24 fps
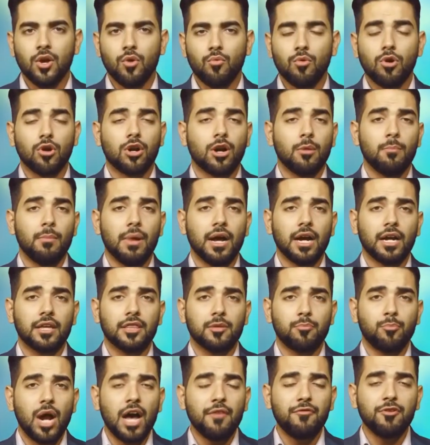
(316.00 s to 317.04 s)
Welcome back. The
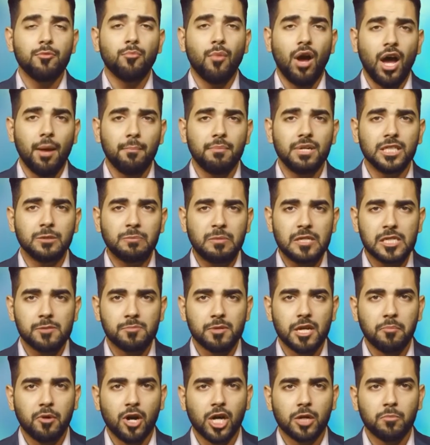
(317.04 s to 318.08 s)
Prophet Muhammad, peace
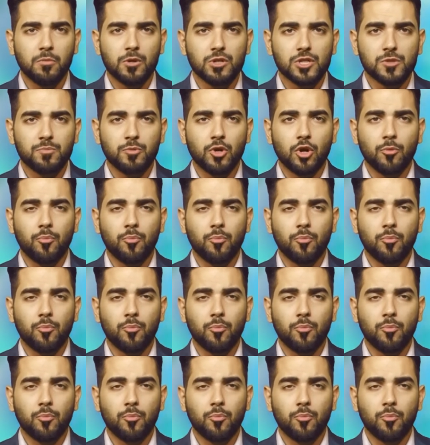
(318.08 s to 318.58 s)
be upon him and his pure